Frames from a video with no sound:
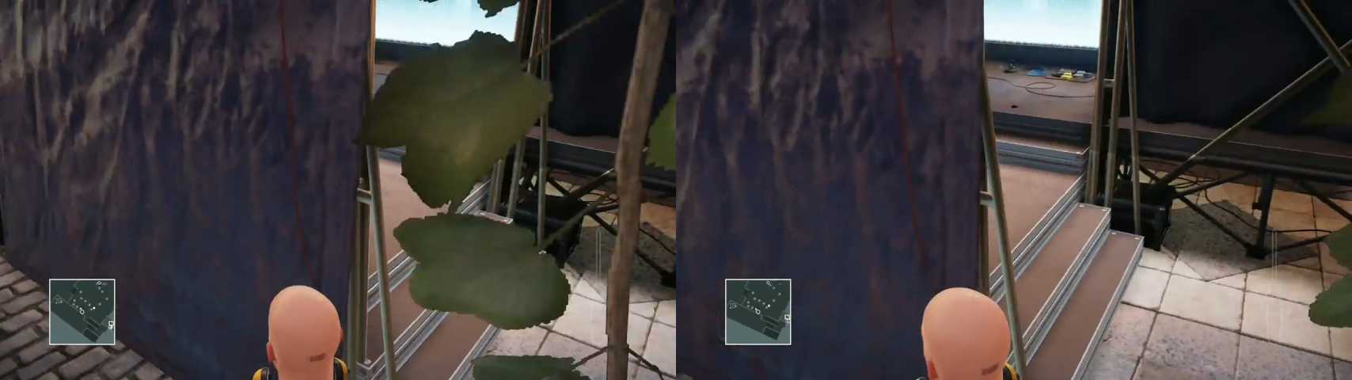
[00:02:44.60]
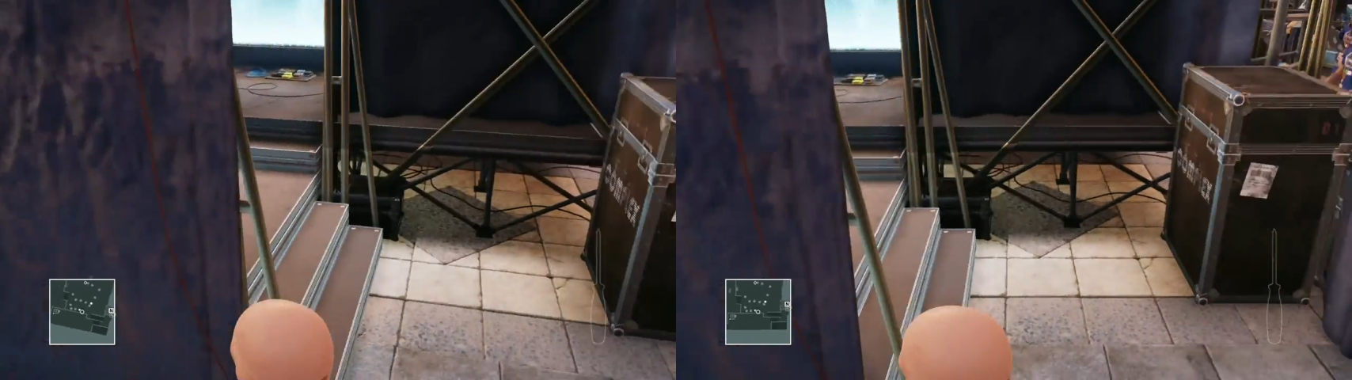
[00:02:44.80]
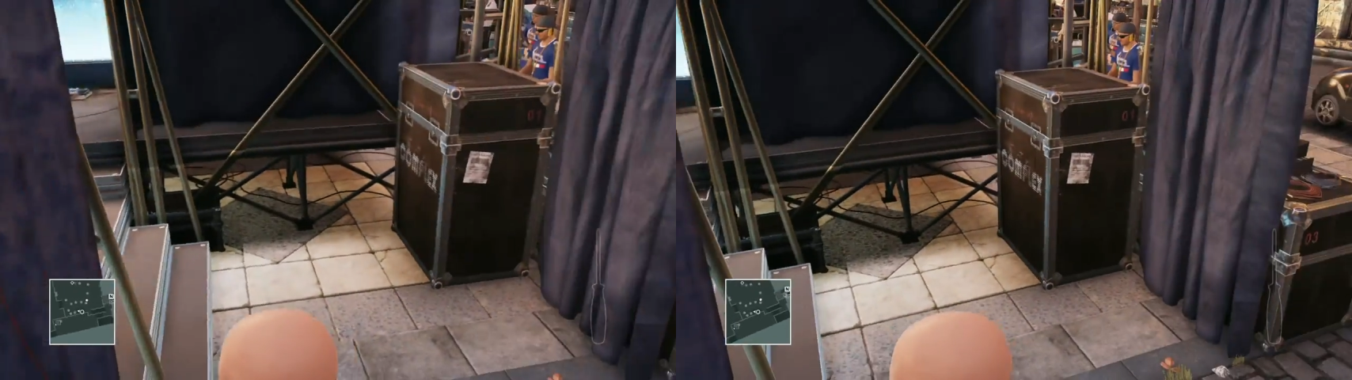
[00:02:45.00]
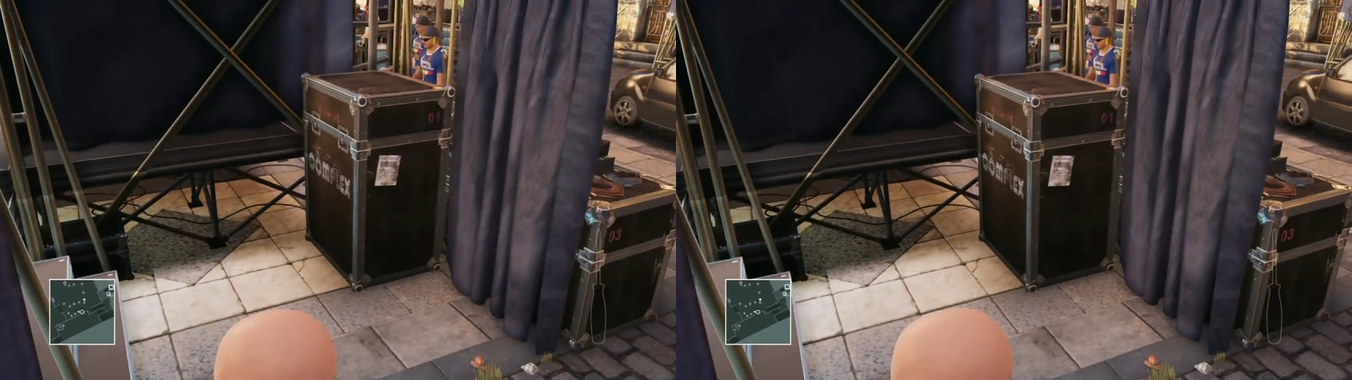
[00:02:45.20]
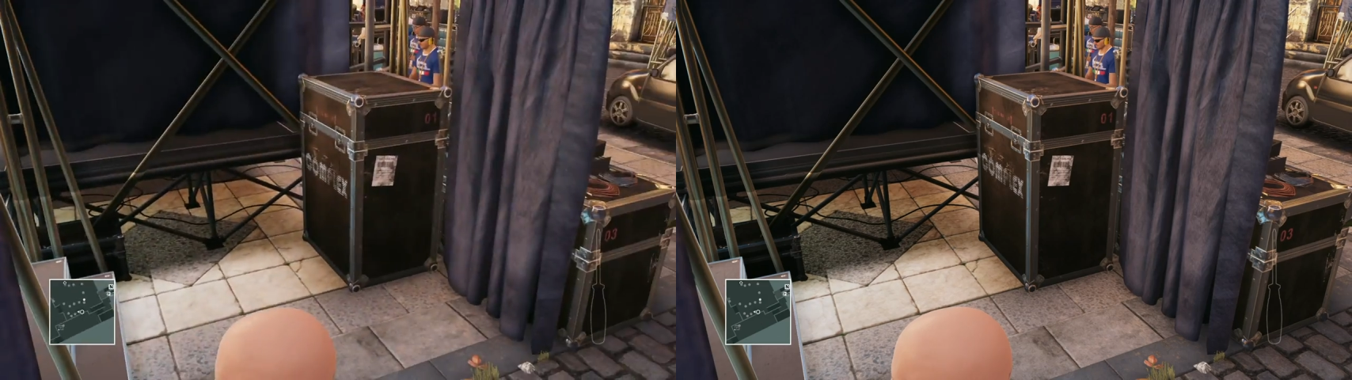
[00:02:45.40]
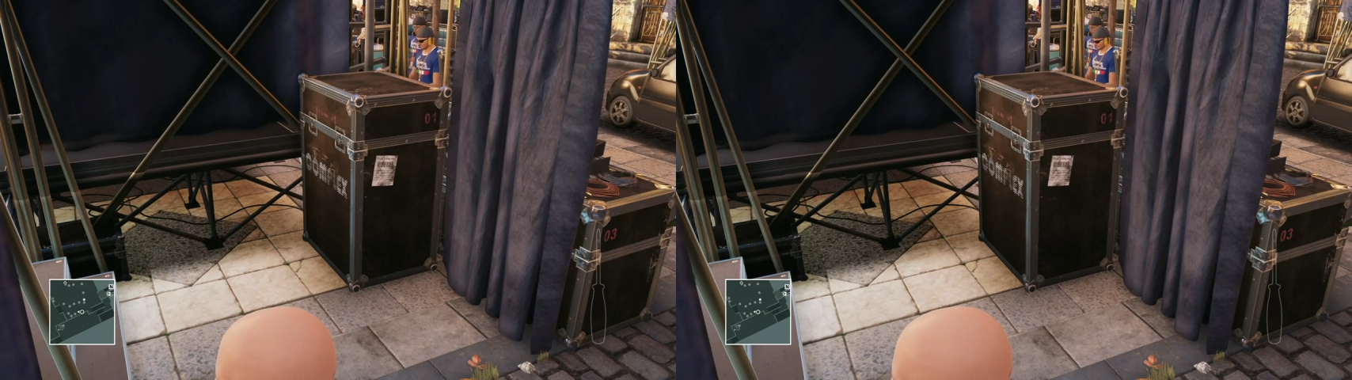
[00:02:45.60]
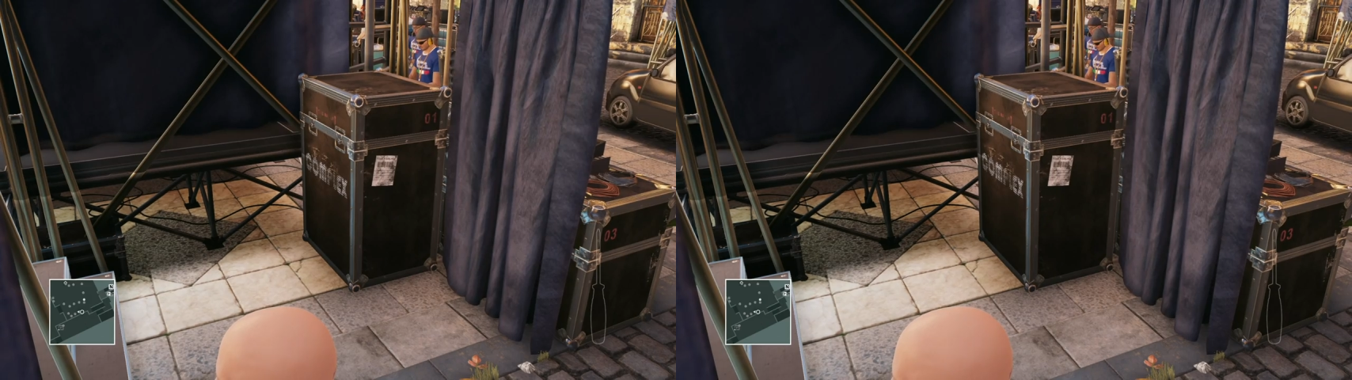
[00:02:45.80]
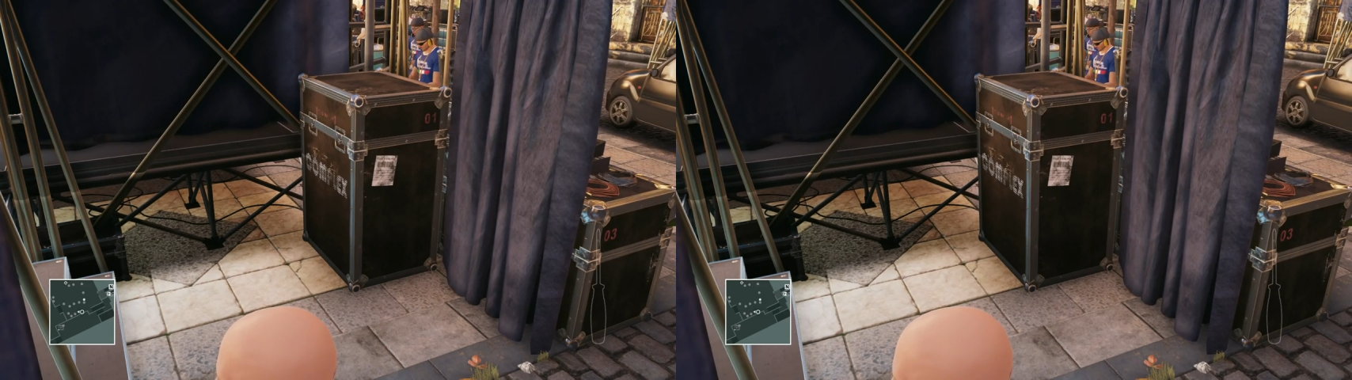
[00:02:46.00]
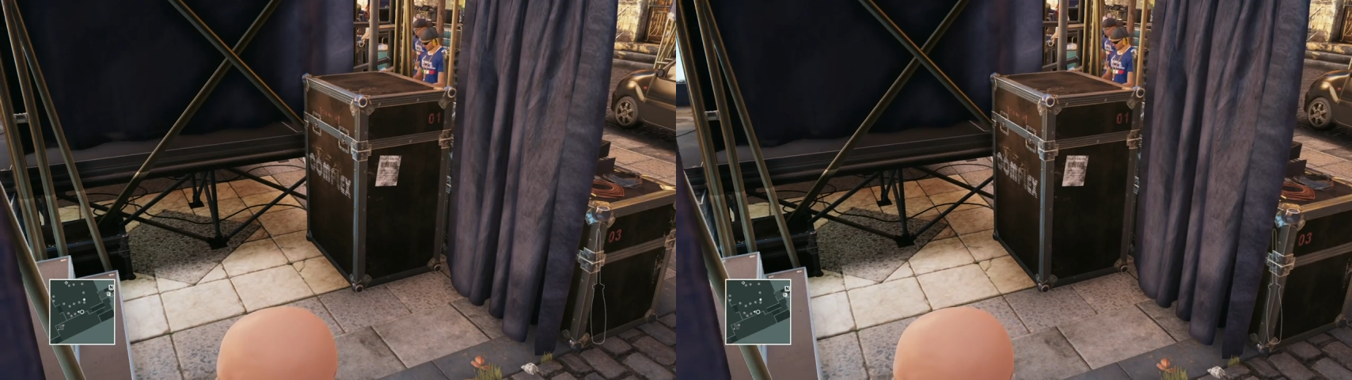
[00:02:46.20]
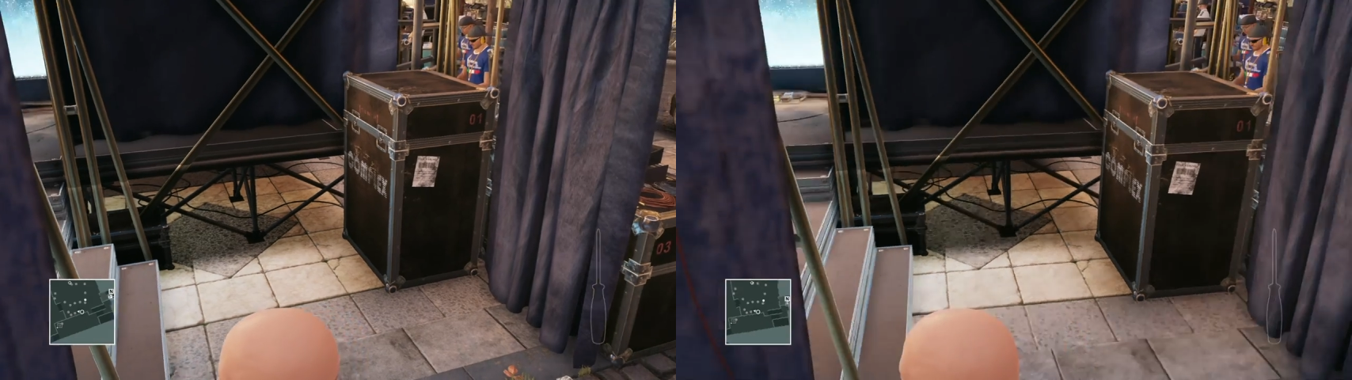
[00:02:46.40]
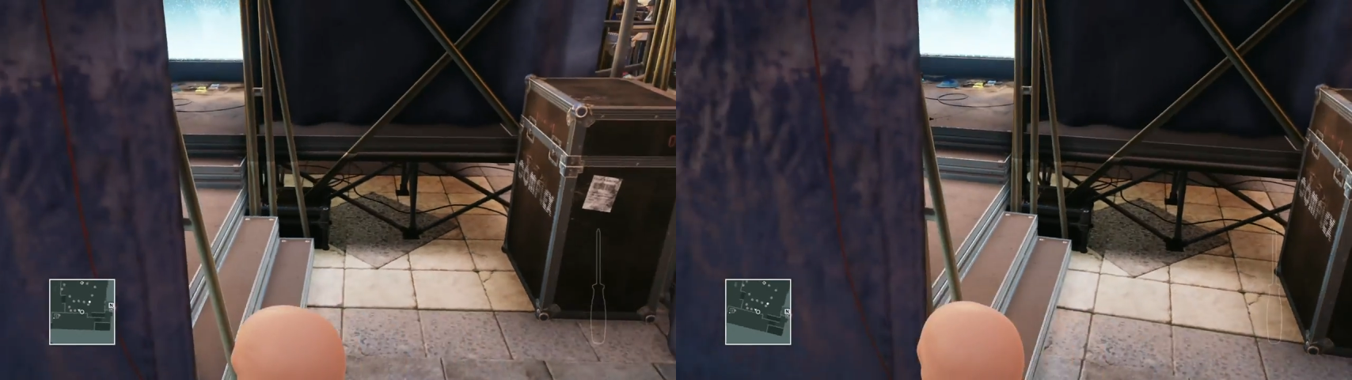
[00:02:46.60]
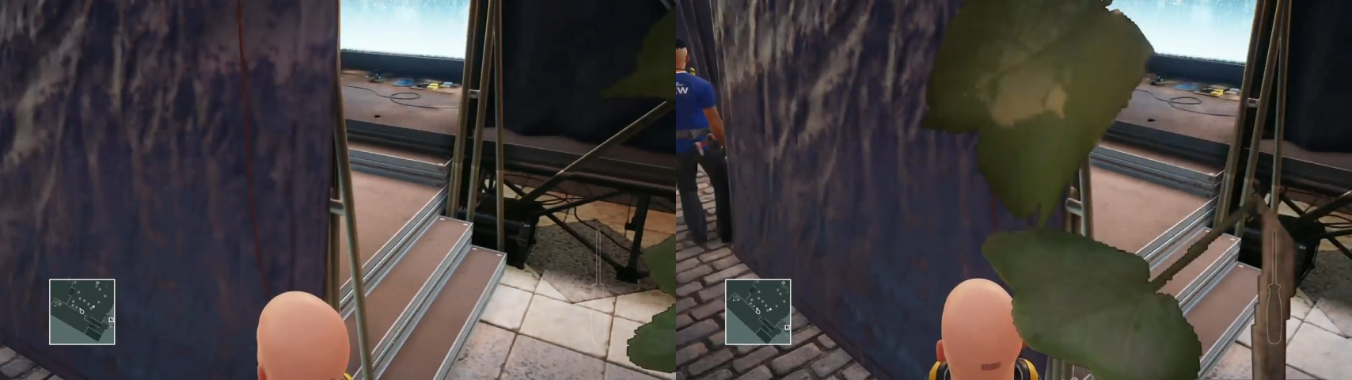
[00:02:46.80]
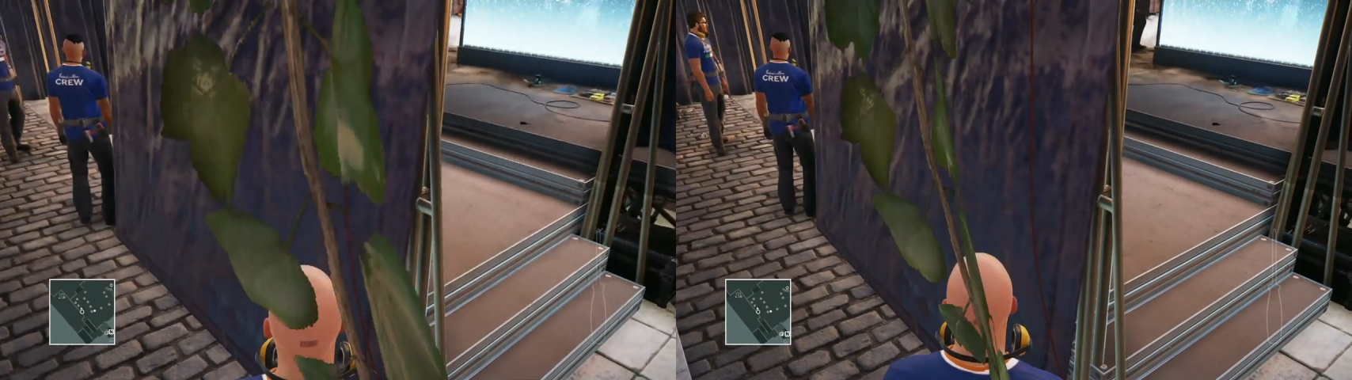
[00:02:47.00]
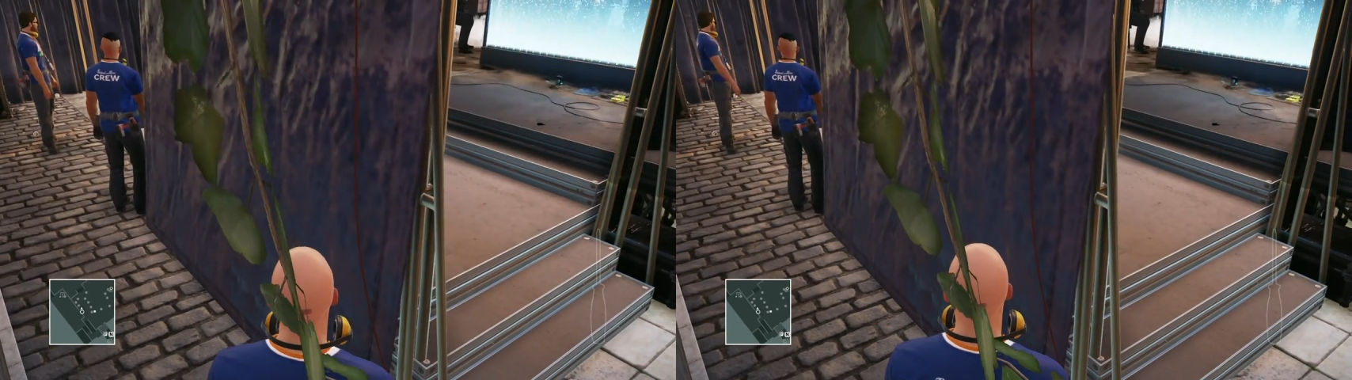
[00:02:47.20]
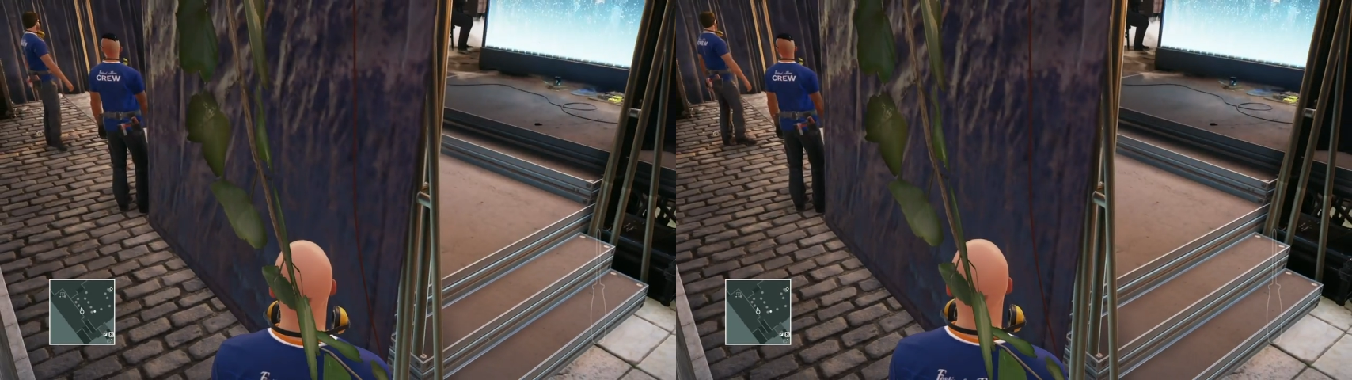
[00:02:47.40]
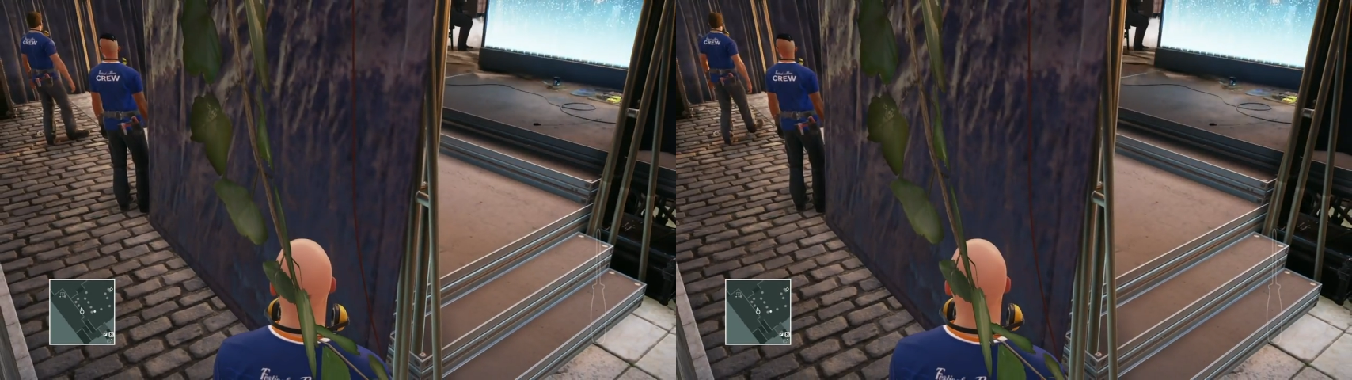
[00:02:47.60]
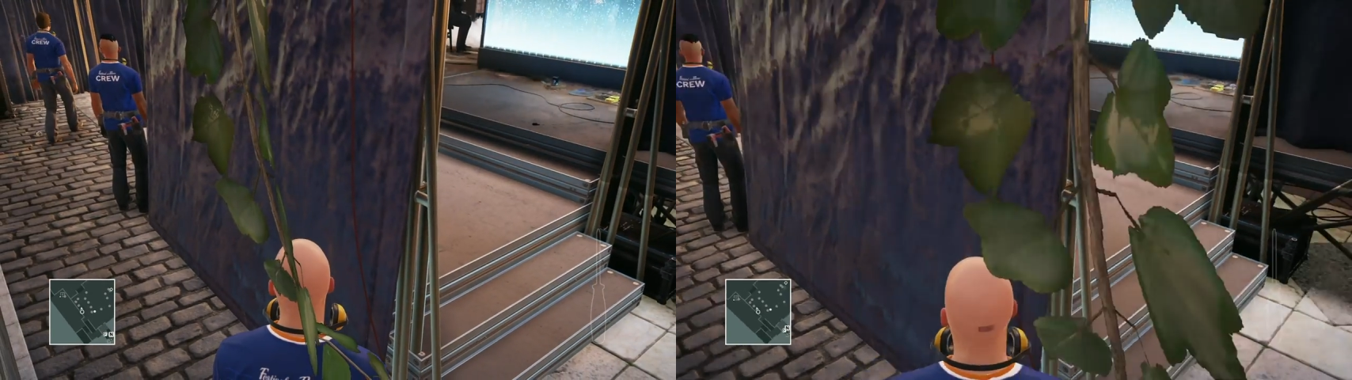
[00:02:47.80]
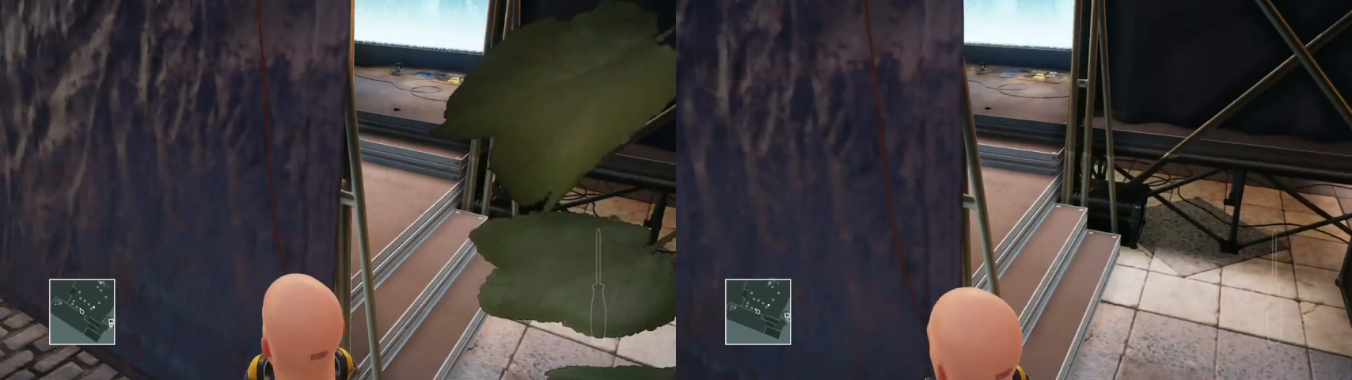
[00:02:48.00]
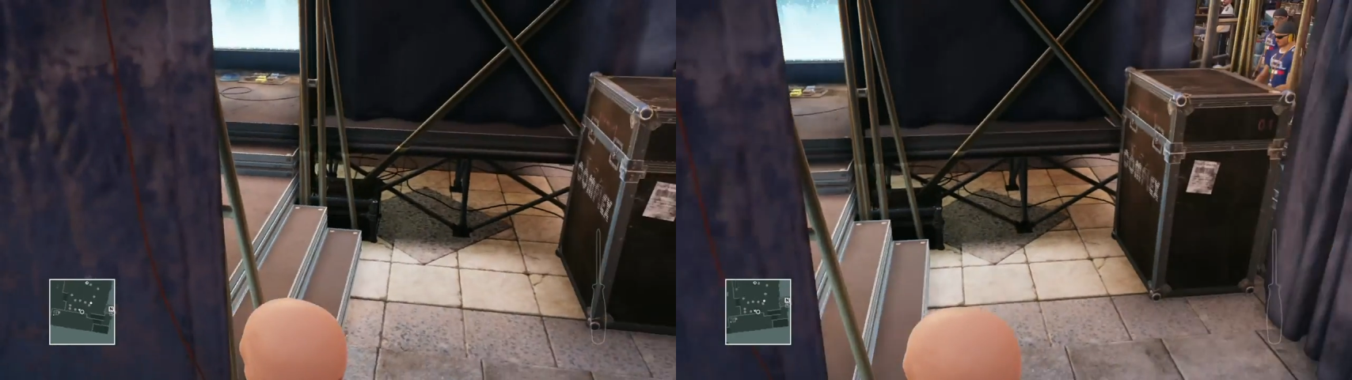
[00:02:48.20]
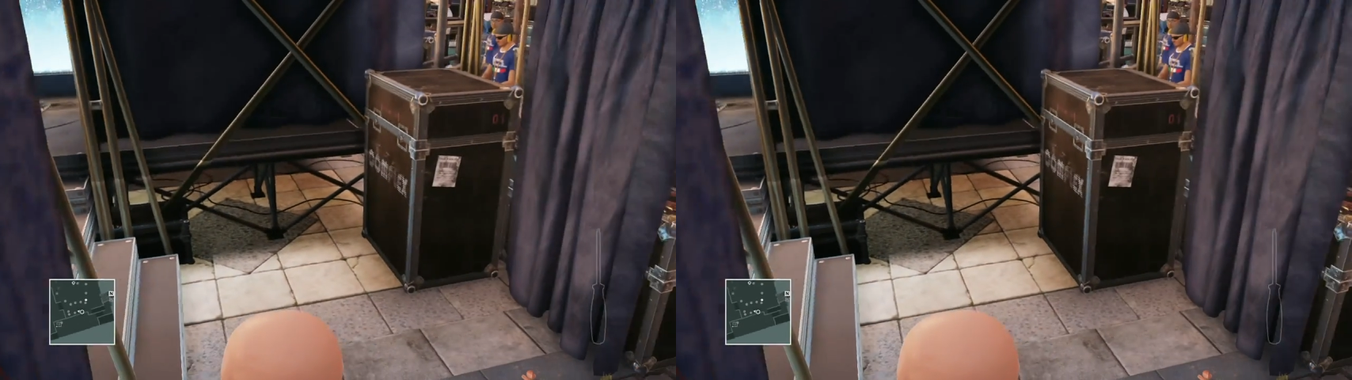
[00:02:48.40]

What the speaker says: Nobody's mouth can be seen.